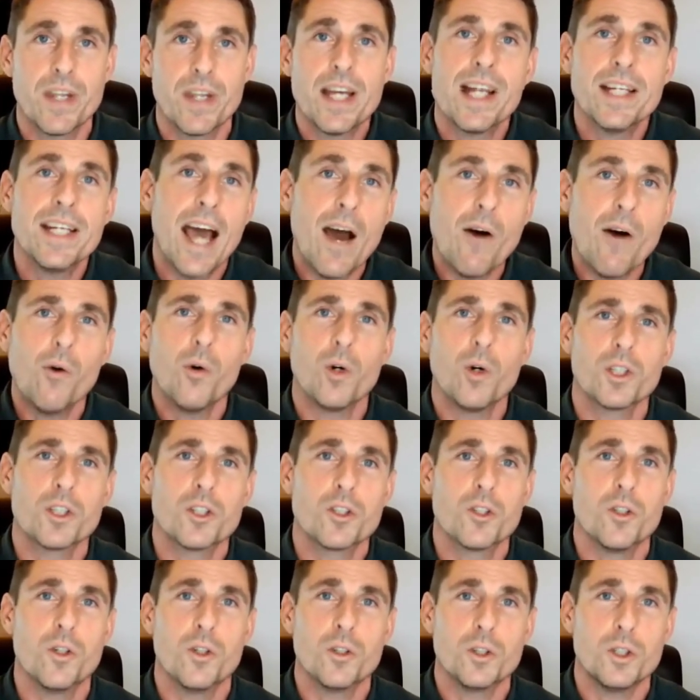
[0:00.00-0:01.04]
Now I want to
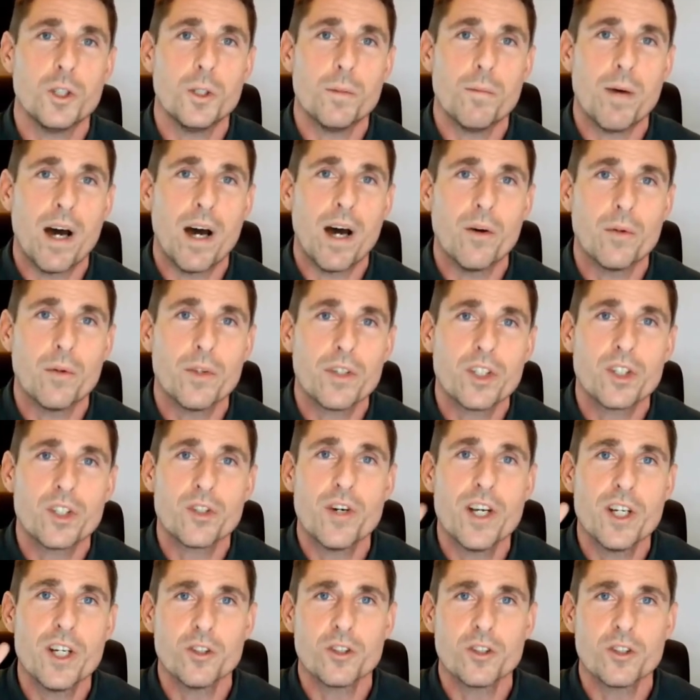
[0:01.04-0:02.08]
talk to you about
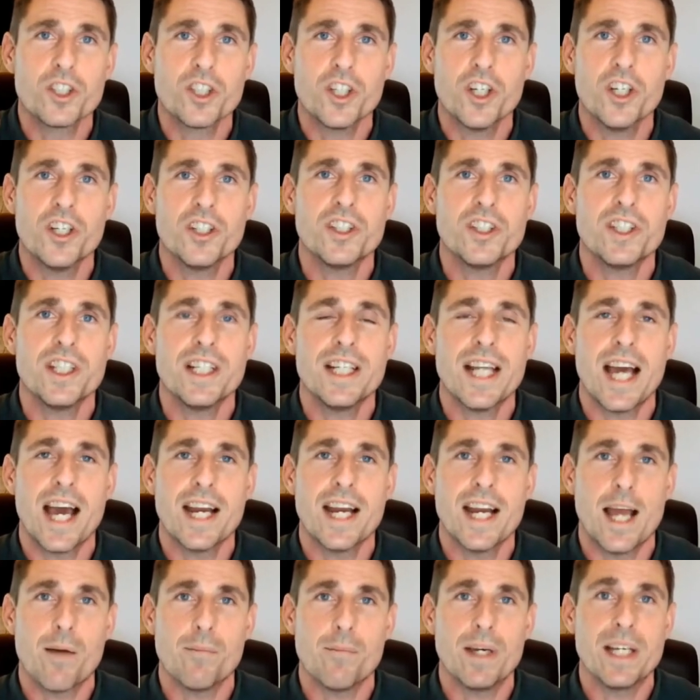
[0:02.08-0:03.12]
three uncertainty
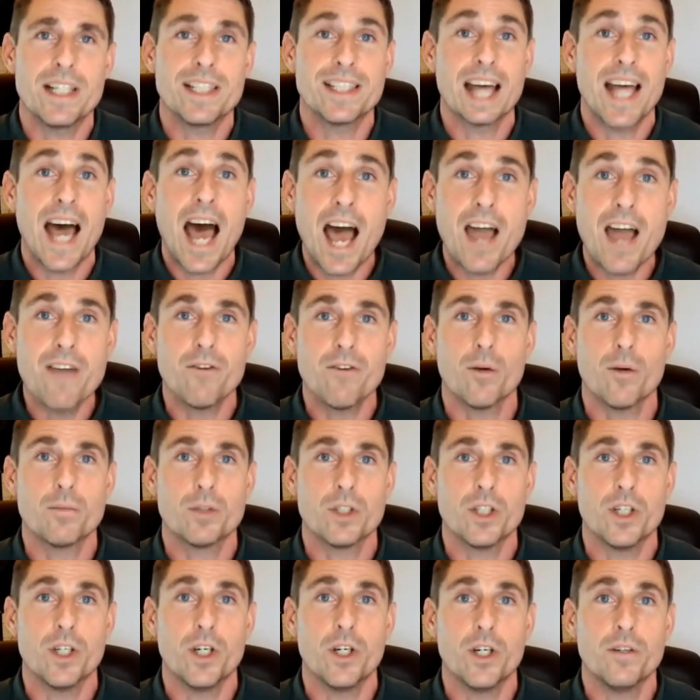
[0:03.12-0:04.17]
dynamics that I've
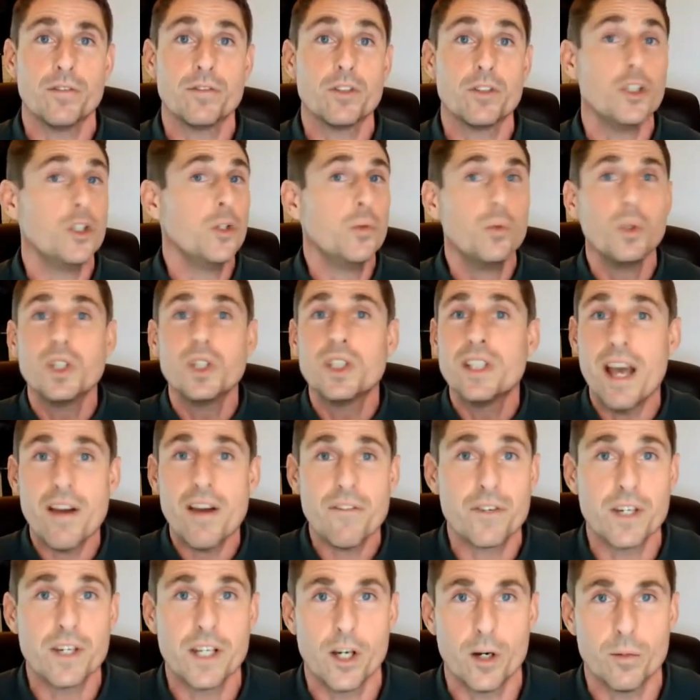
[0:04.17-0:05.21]
observed, you will
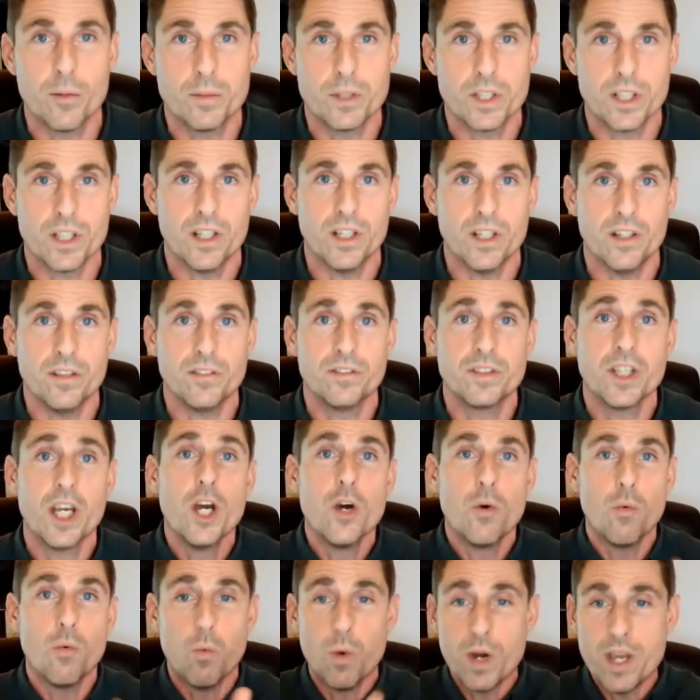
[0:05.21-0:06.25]
definitely observe,
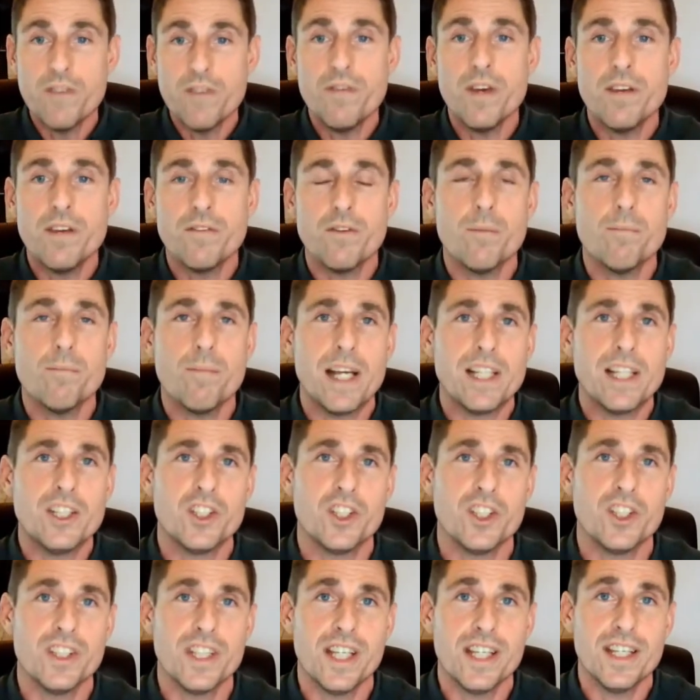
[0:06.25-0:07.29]
we've even
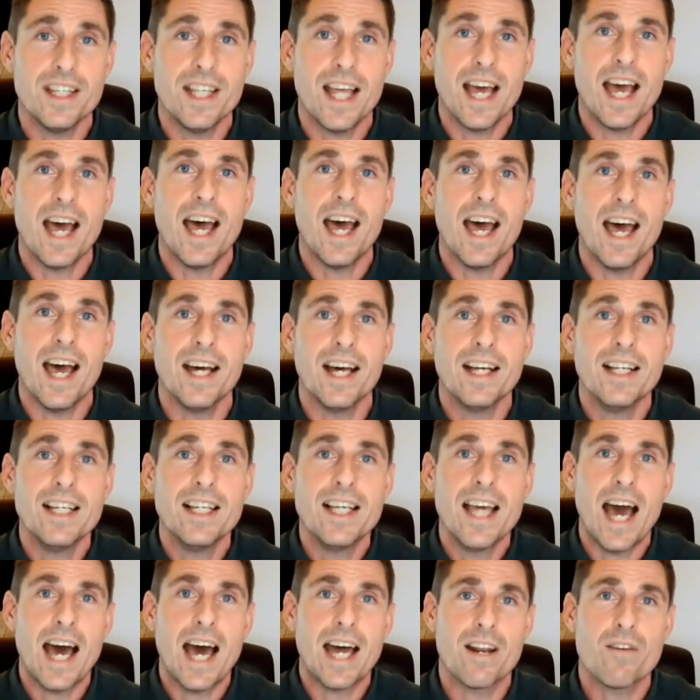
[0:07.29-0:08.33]
mentioned in there,
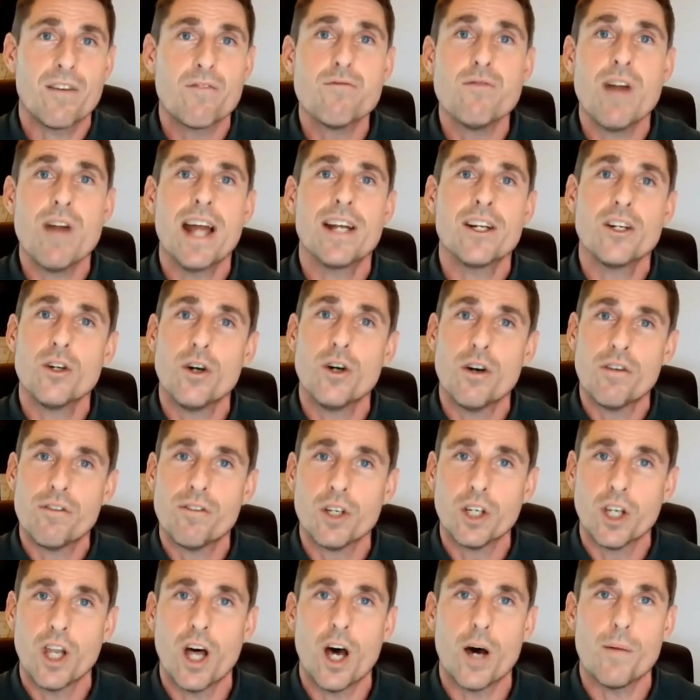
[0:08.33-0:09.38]
and I've read an
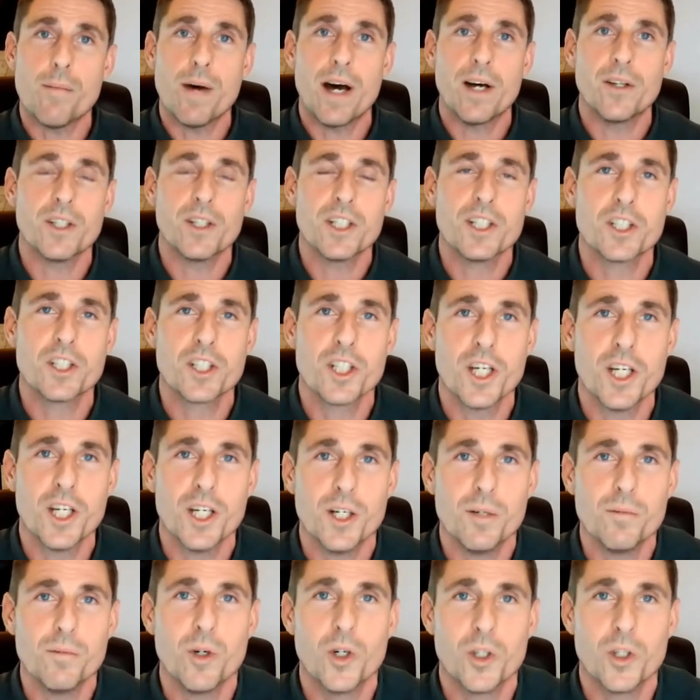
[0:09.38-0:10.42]
awful lot about this
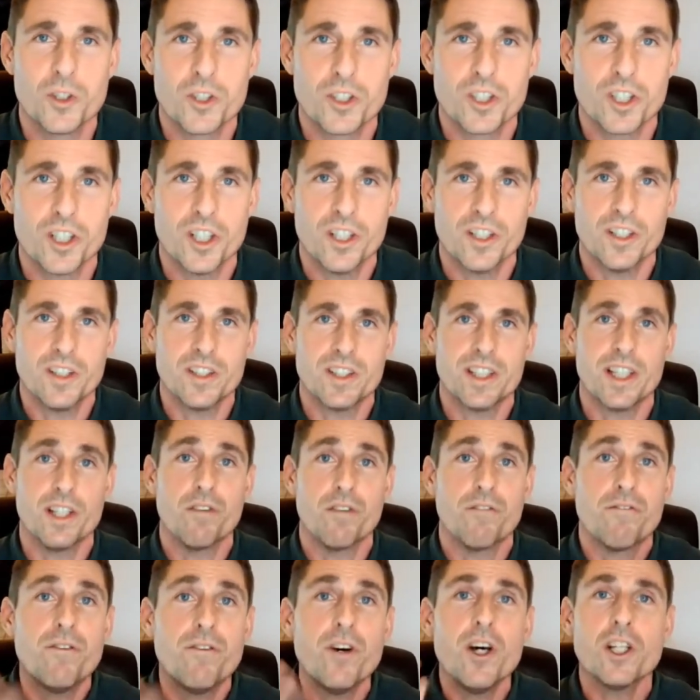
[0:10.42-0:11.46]
term uncertainty. The
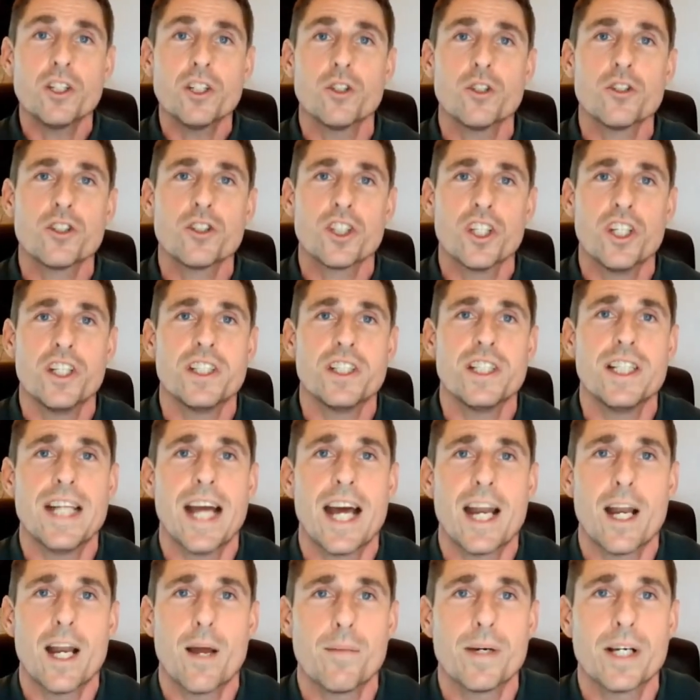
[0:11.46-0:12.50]
first uncertainty
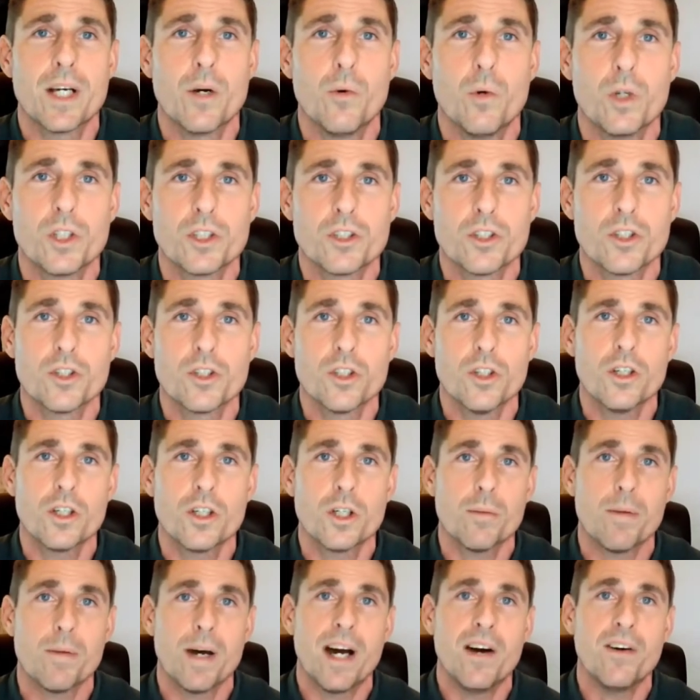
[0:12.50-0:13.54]
dynamic I want to talk
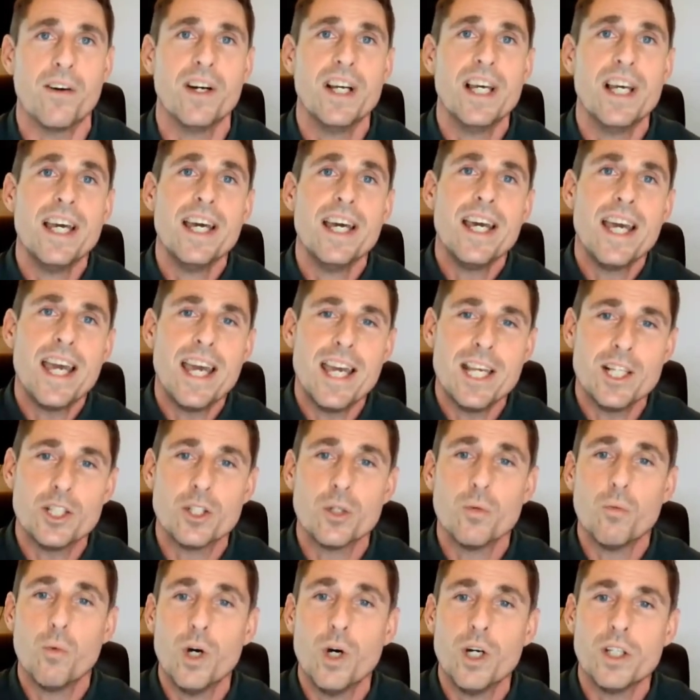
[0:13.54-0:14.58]
about is
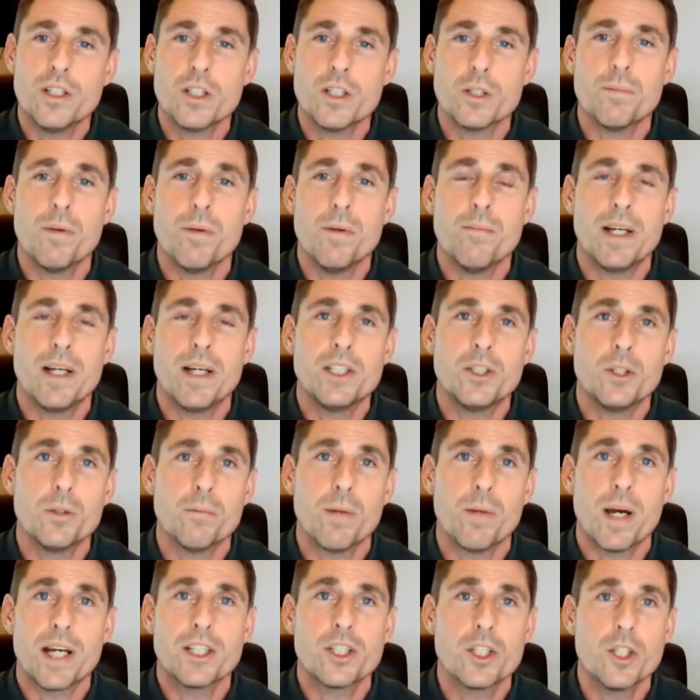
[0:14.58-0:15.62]
the word that's been mentioned
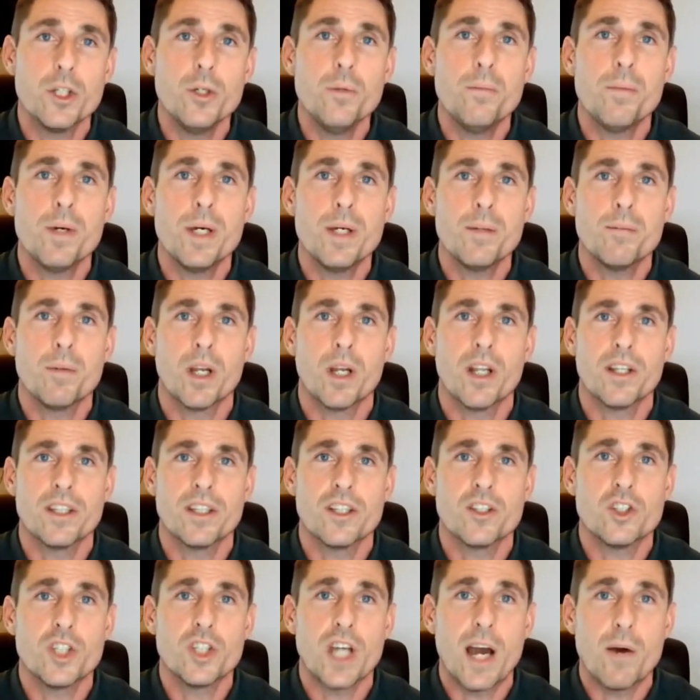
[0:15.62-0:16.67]
by two people on the
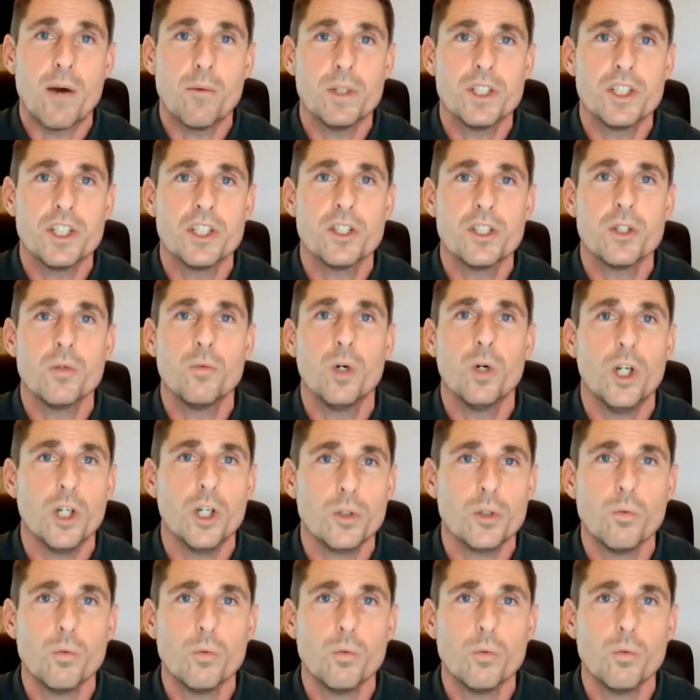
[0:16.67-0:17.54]
chat, which is the word